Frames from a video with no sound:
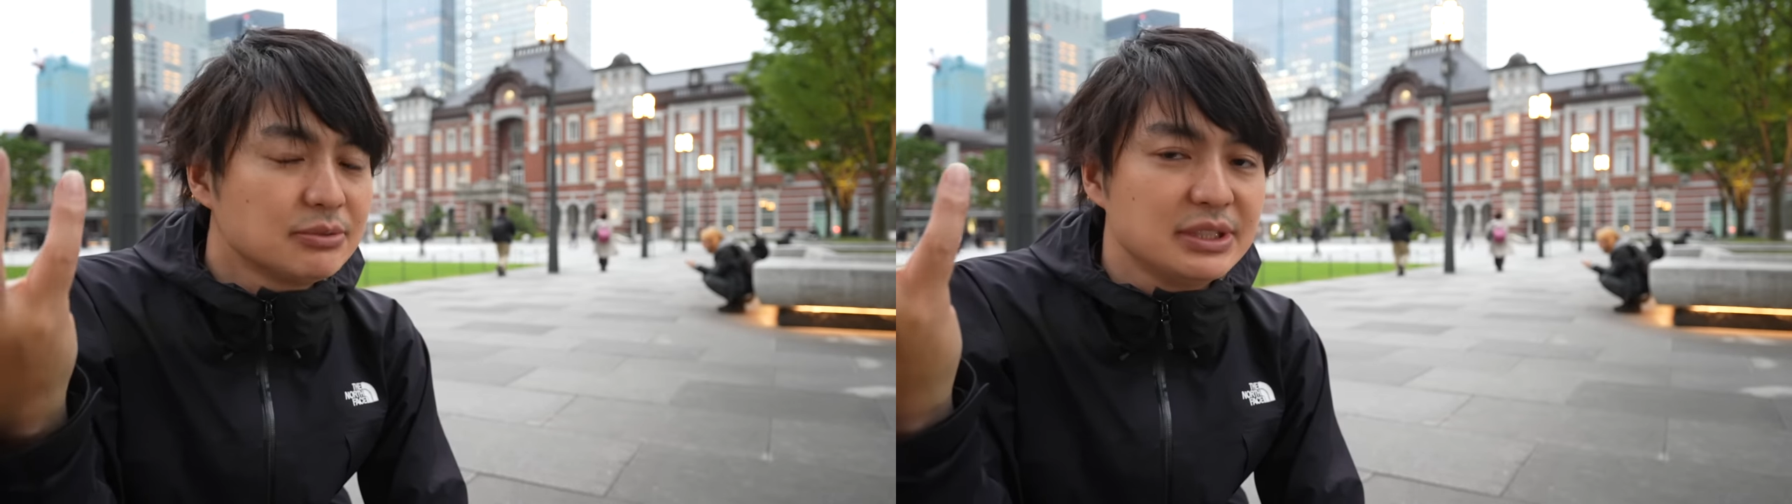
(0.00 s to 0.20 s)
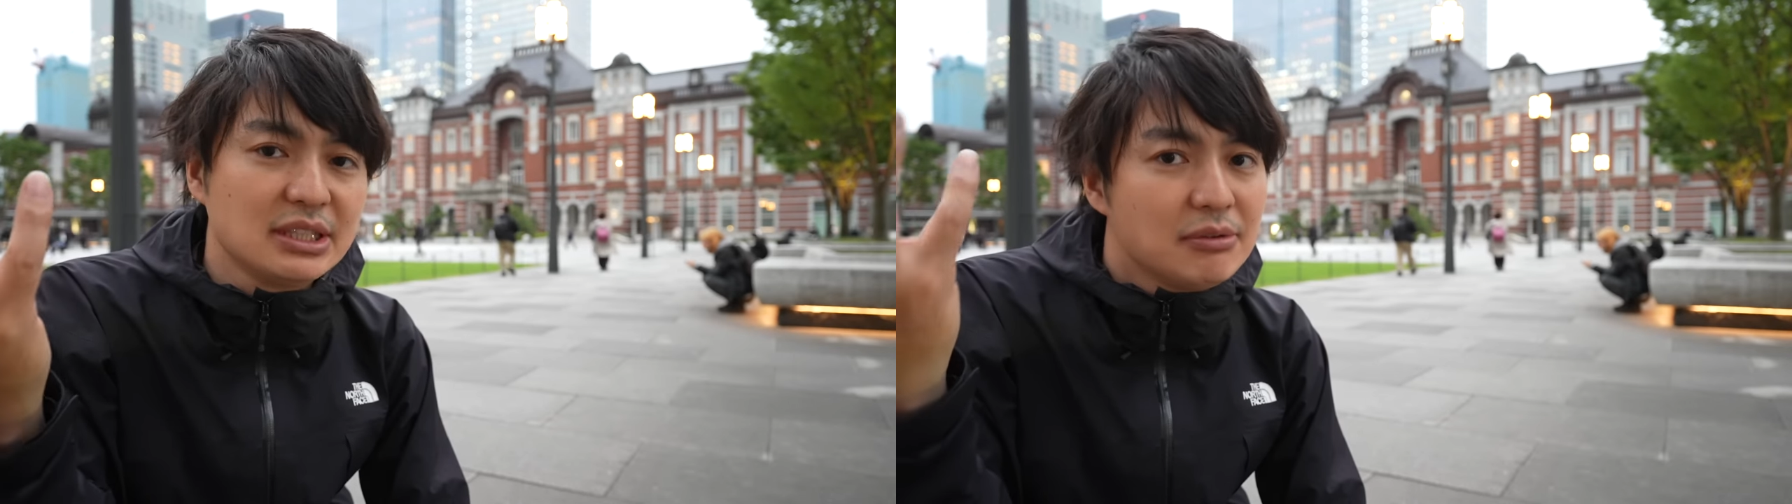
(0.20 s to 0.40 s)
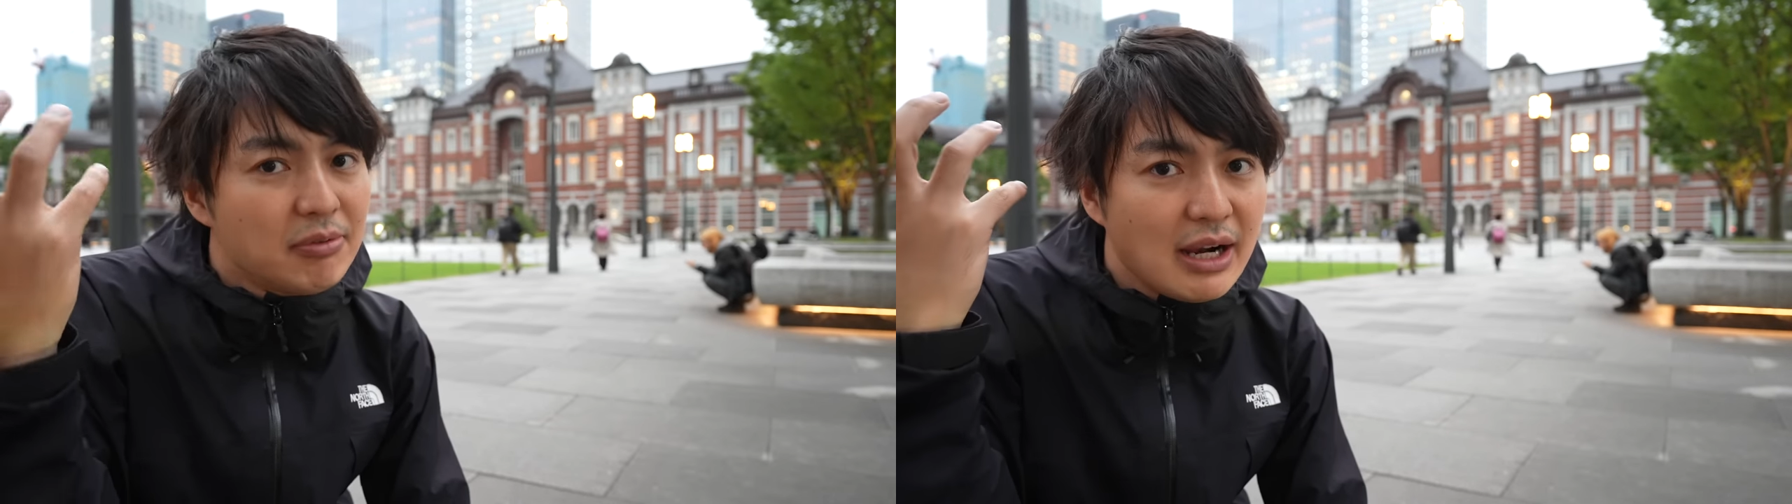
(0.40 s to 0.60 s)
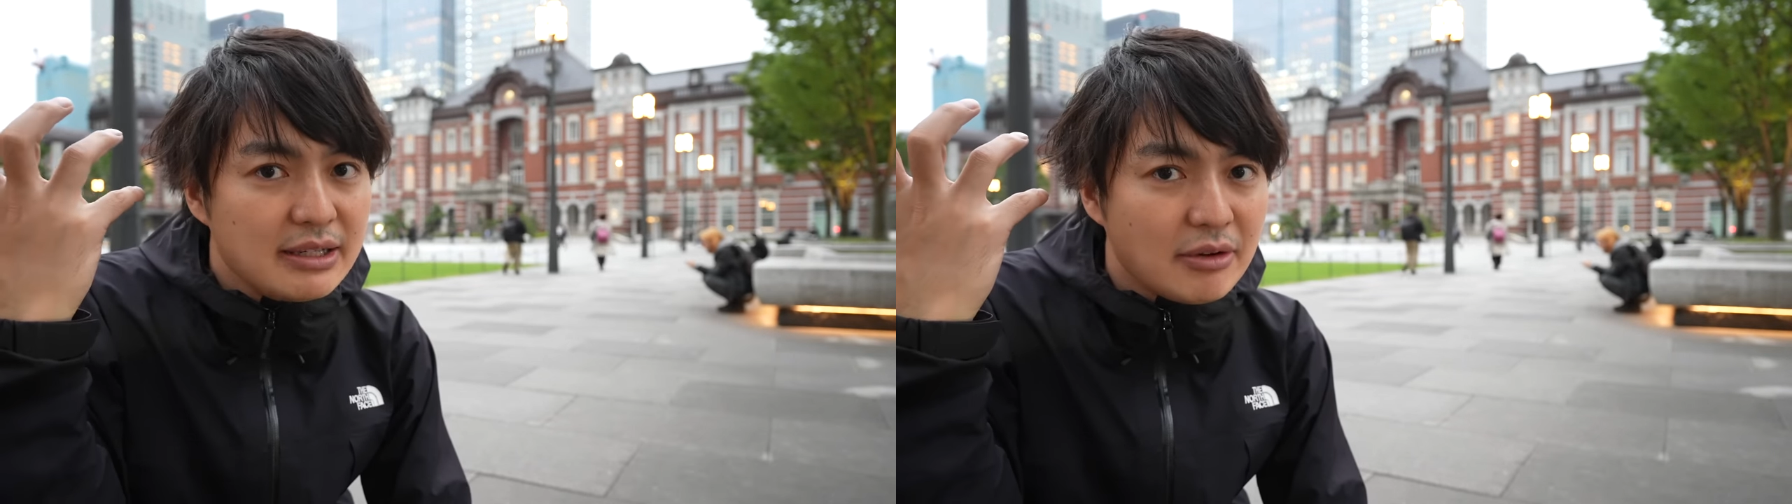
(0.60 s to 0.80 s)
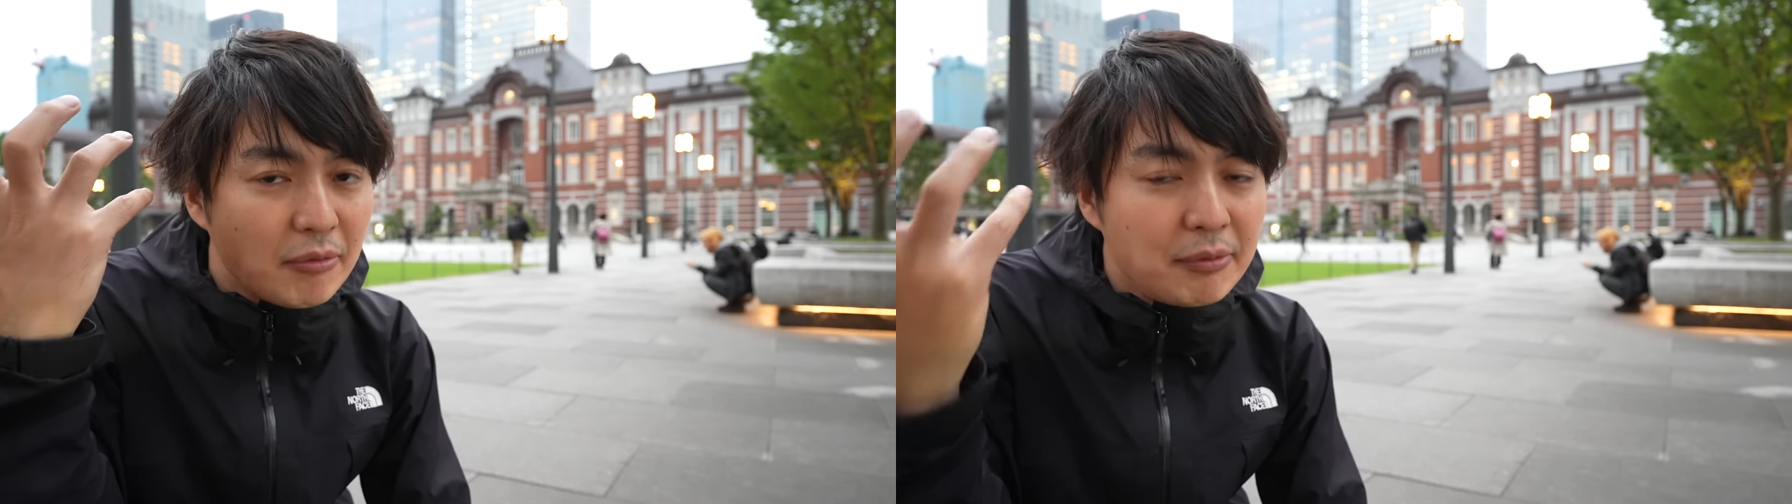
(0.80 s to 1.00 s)
we can
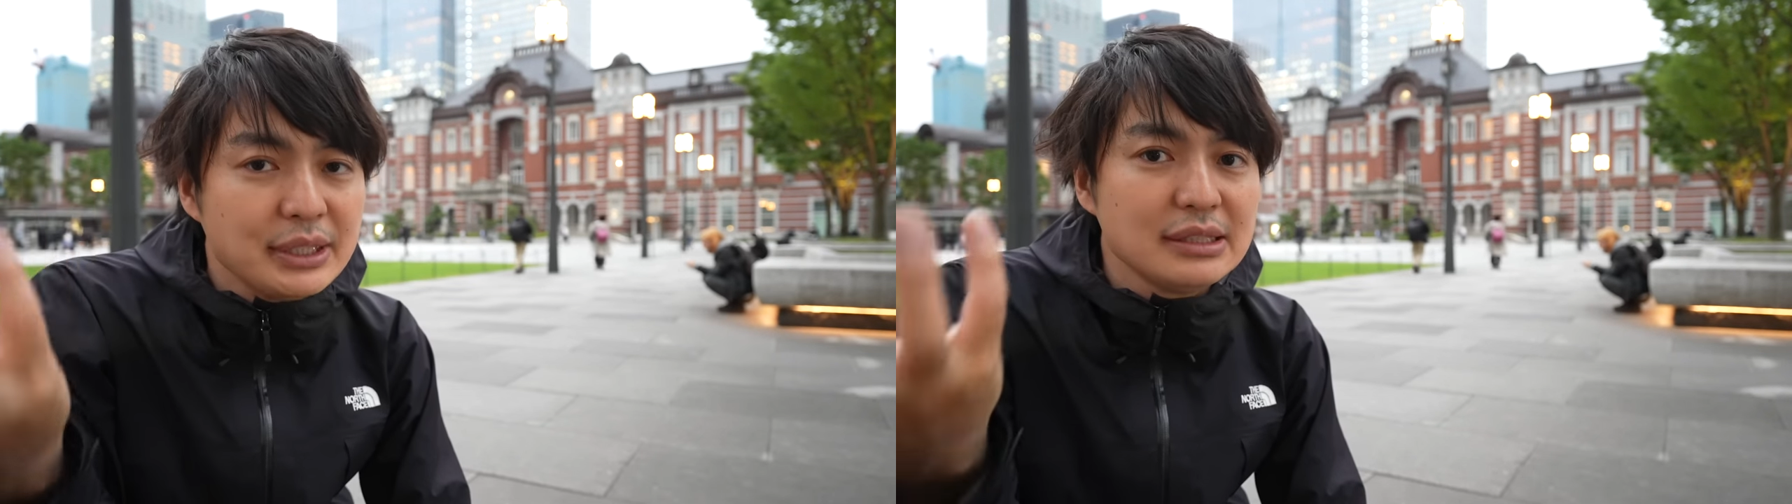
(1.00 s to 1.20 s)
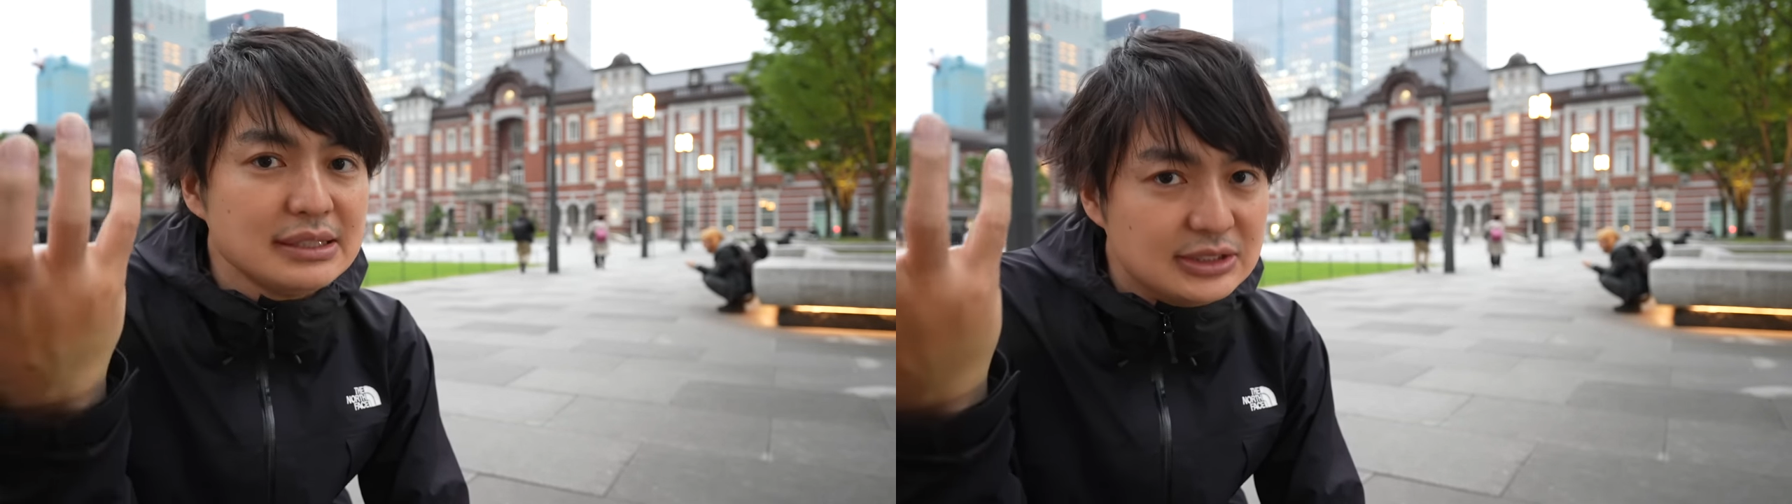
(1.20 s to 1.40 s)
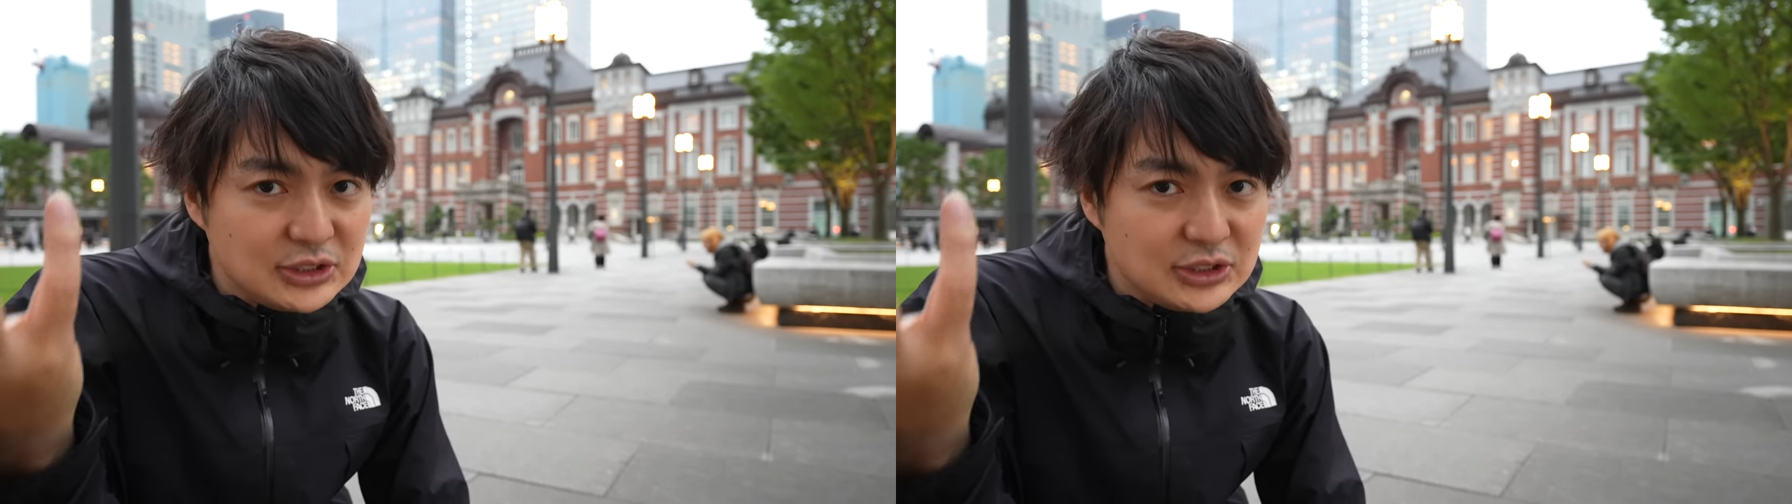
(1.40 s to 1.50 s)
find a really